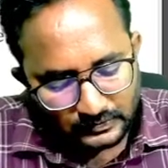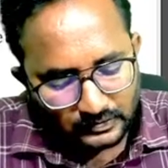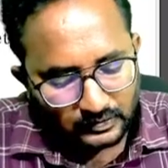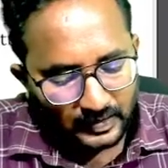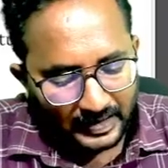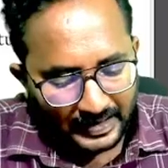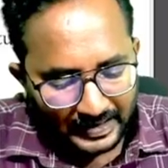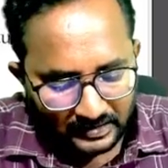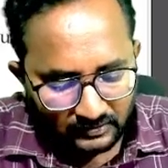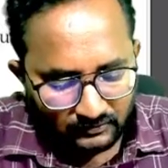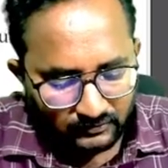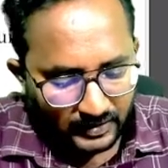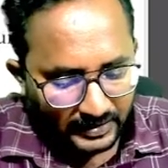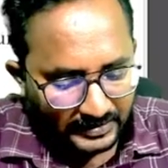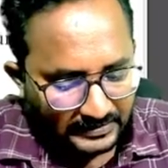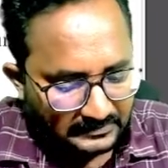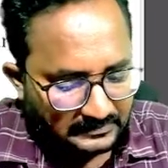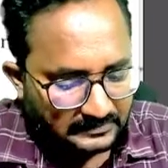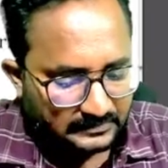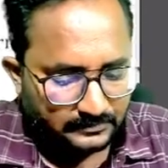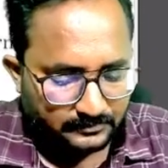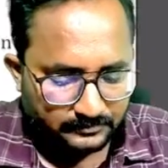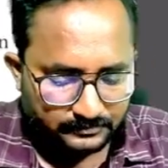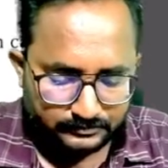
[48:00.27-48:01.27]
to
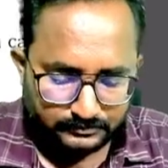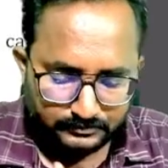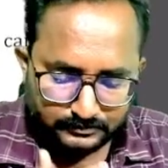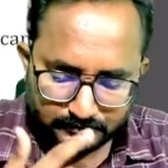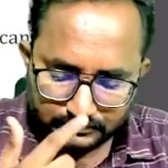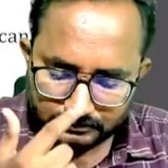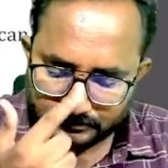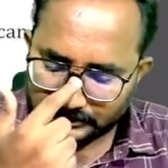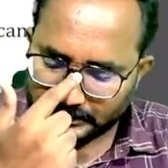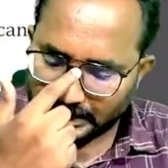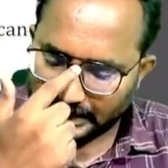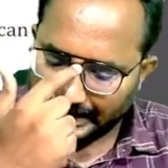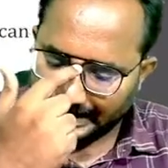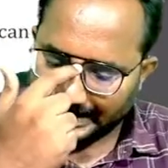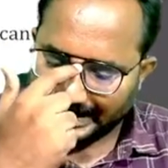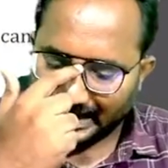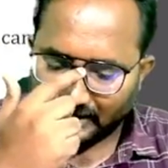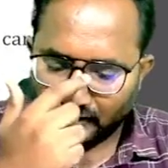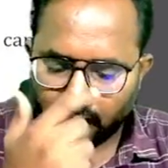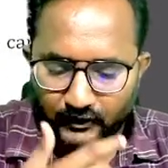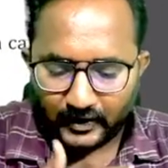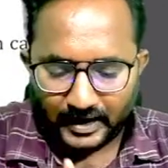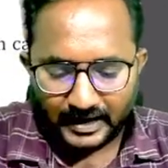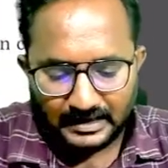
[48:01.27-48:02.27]
advise he
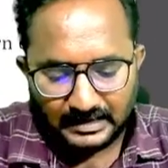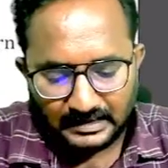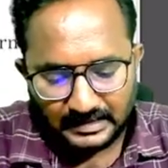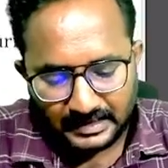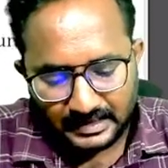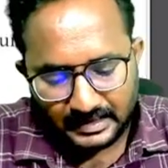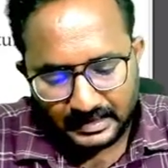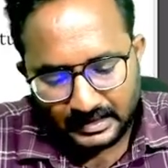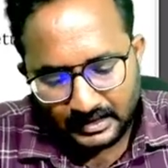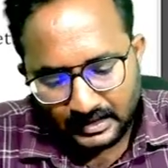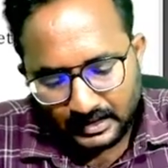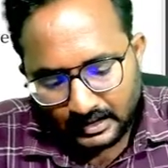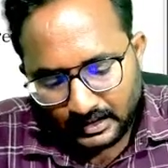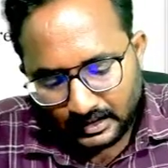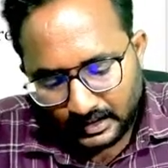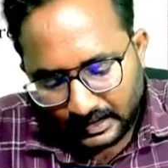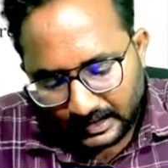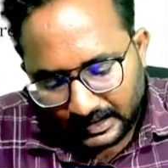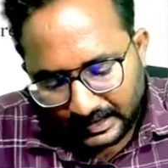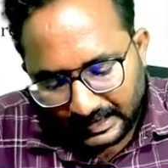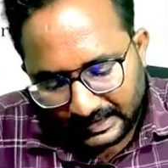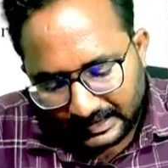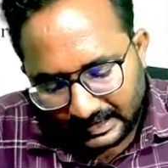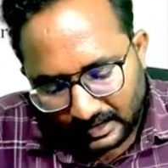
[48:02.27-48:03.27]
can file the
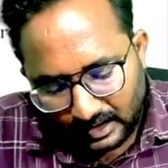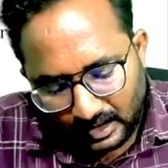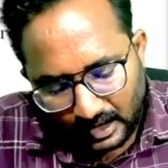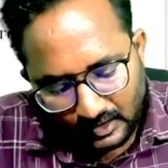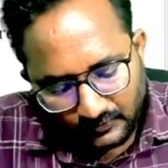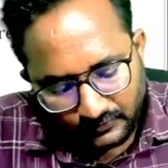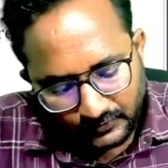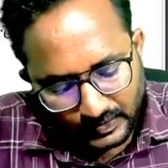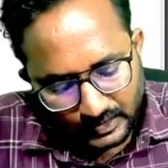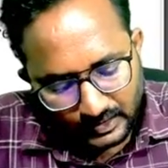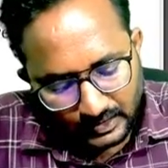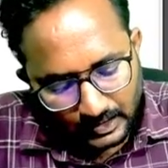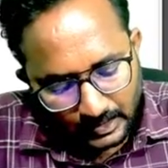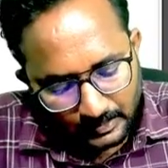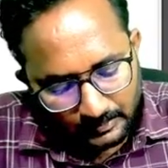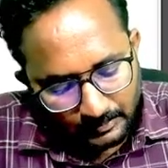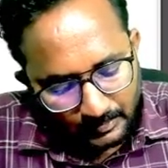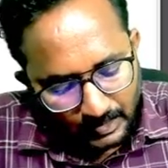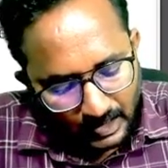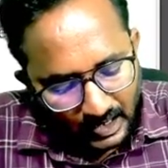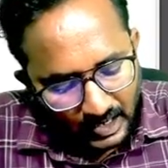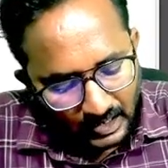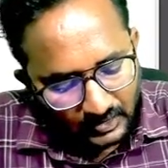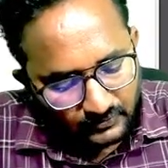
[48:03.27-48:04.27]
return of
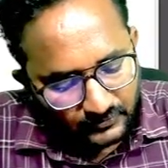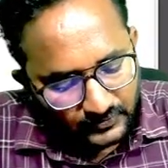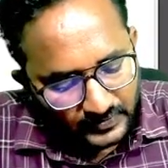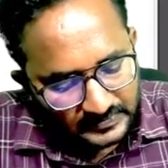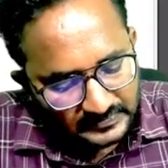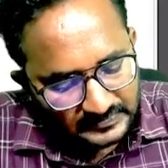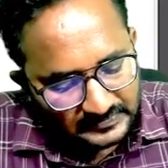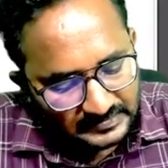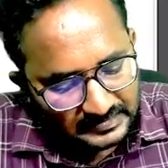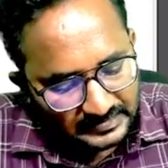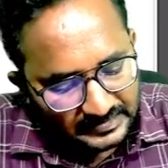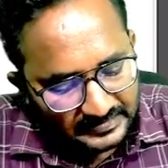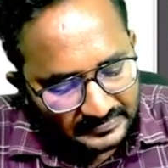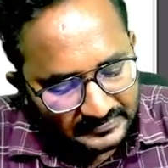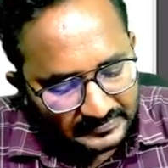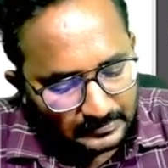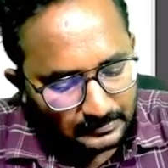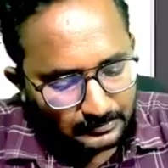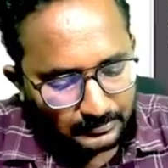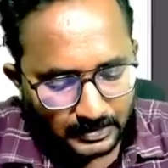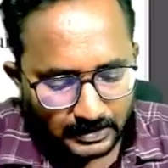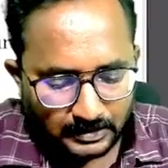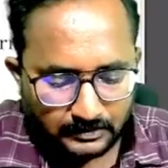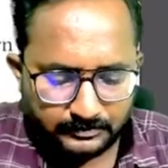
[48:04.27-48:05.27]
income on 1st
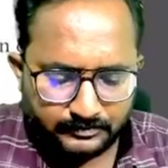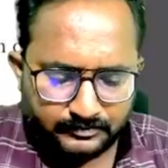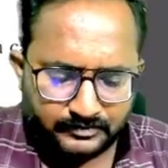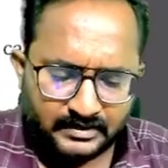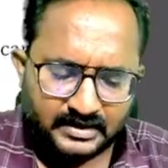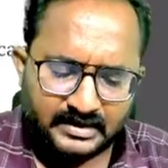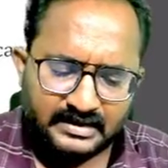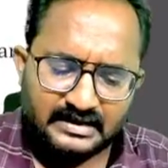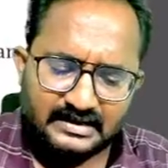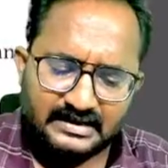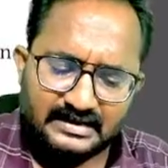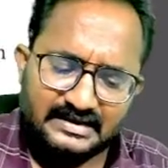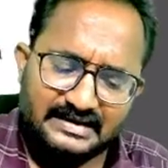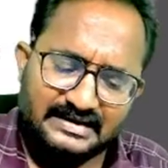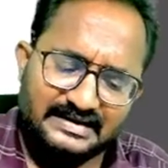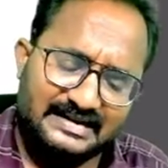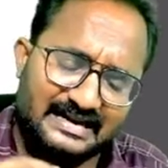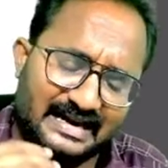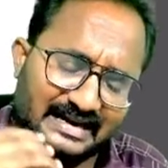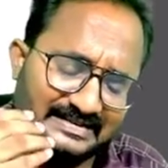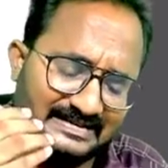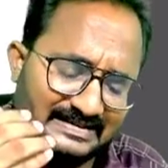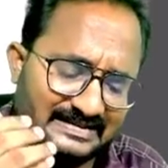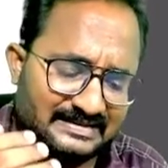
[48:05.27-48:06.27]
December.
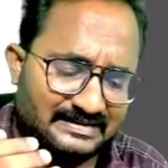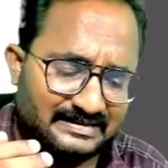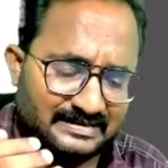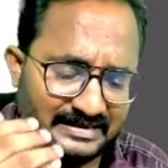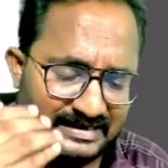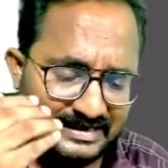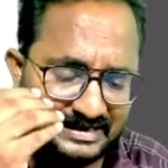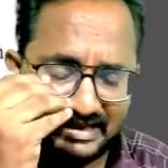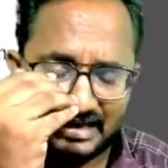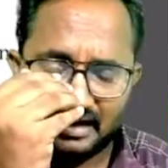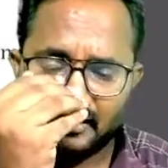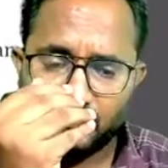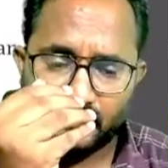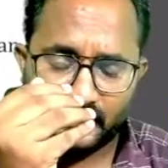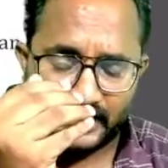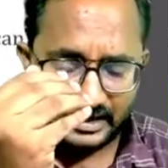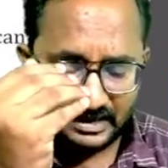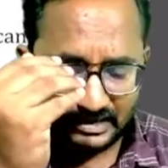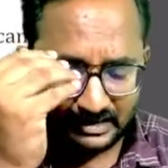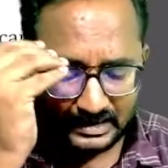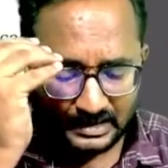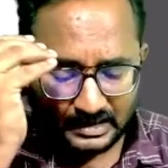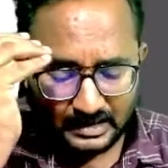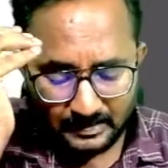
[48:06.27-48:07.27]
Yes, he can
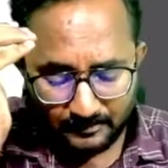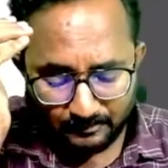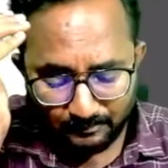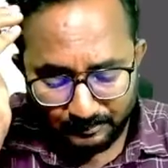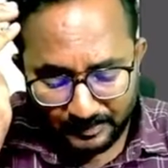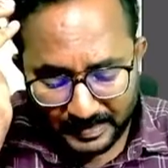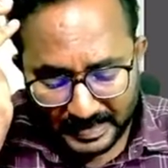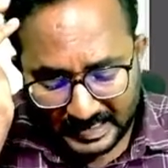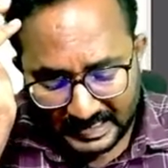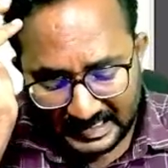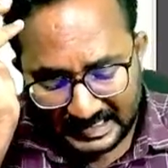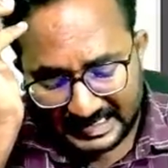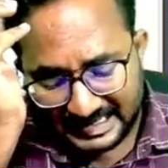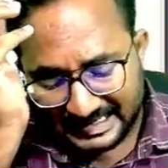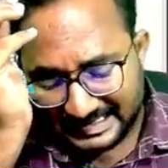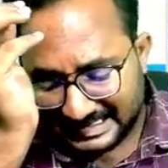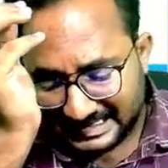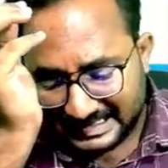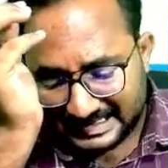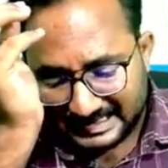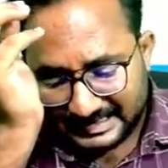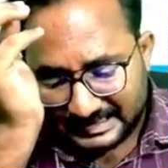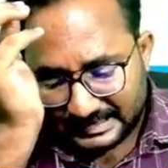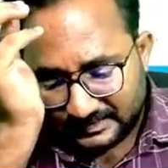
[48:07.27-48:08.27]
file
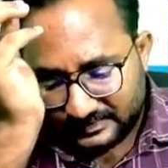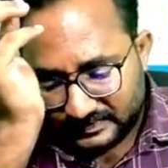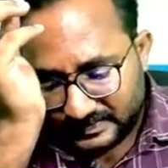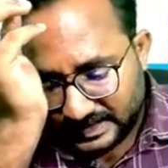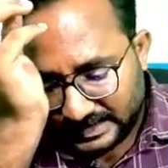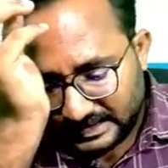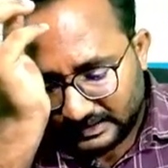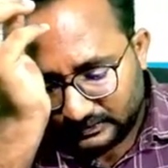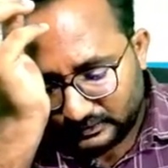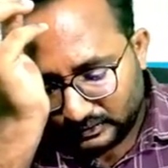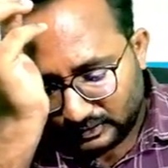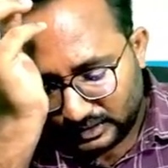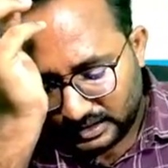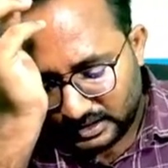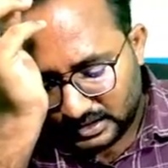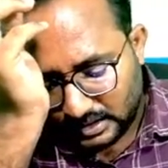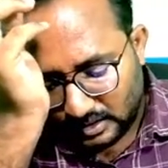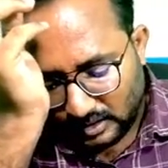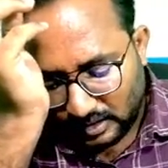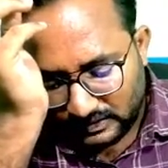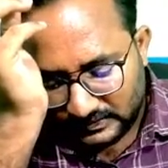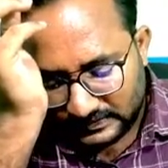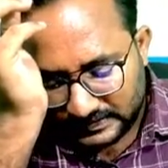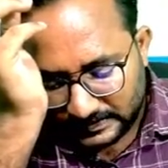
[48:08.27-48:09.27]
belated return. That is only the
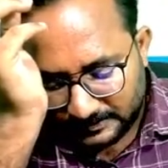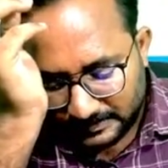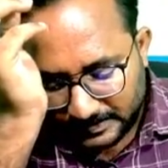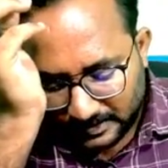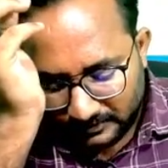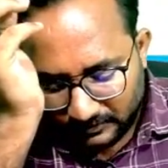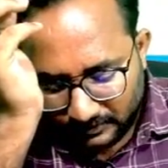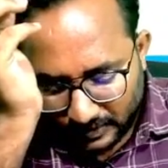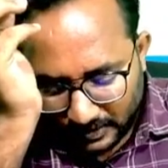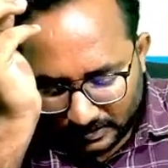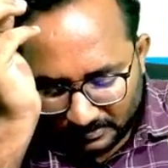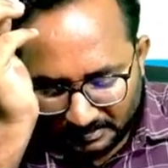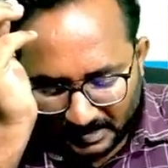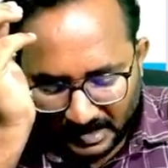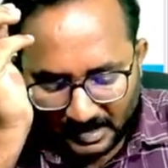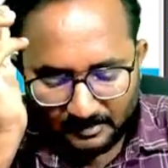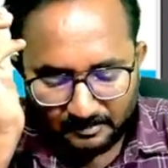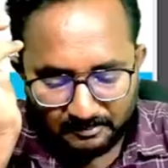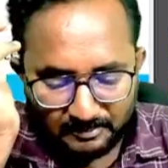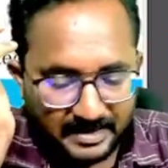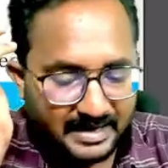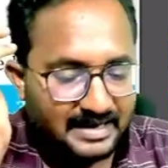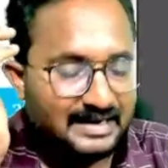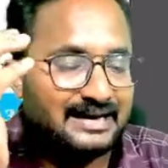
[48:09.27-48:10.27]
concept of what, ma?
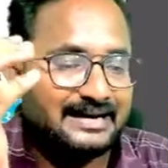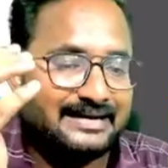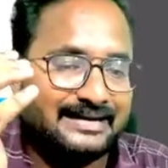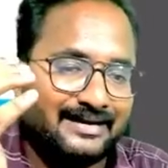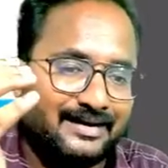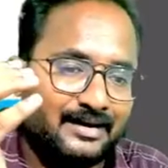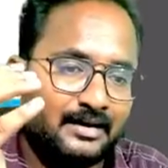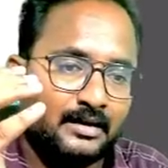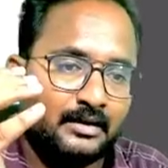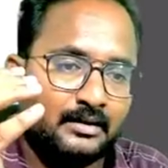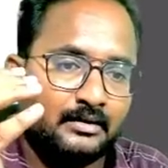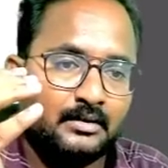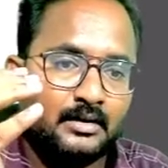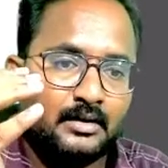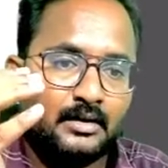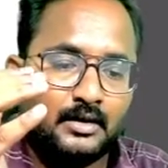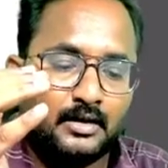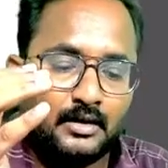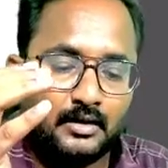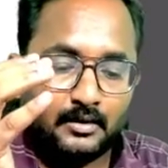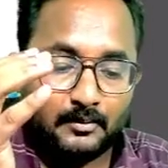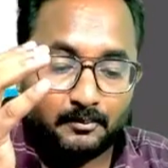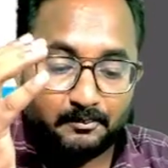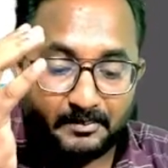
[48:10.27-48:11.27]
Belated return.
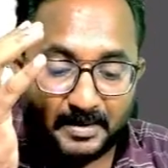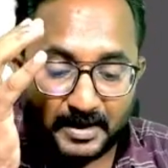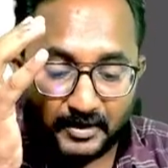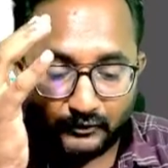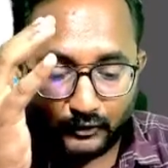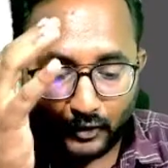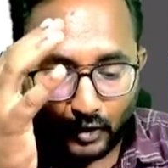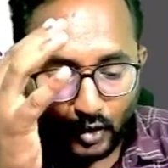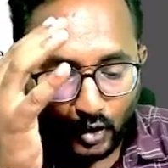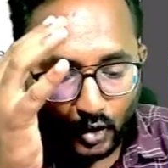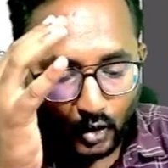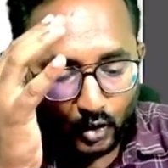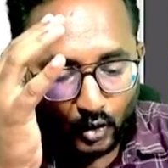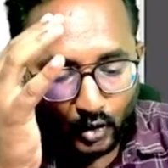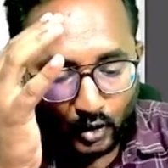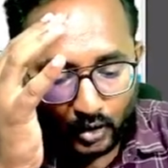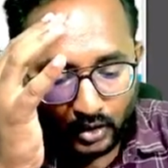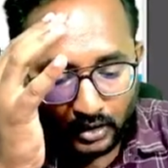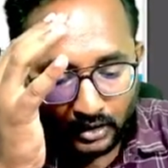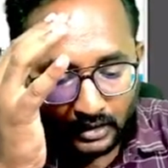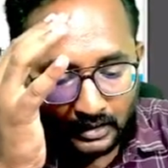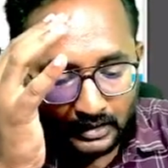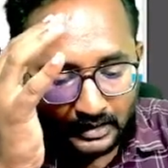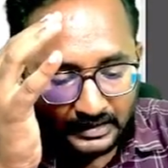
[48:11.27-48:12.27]

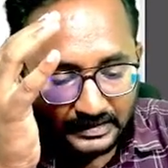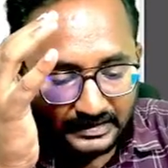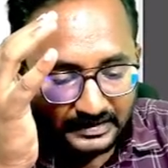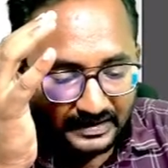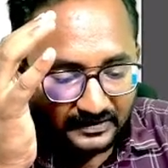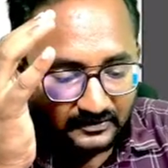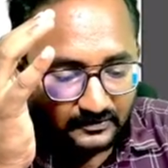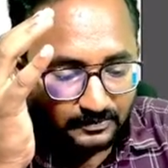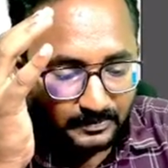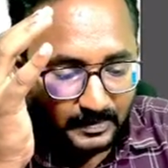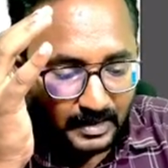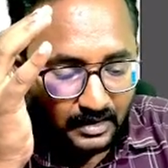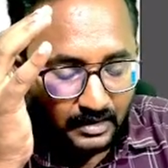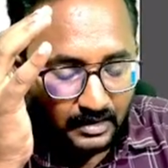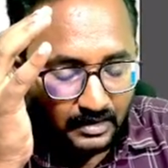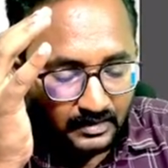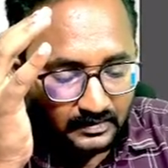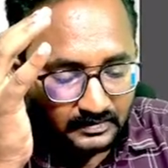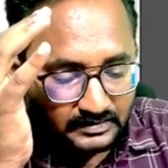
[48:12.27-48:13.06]
Before, yes, ma?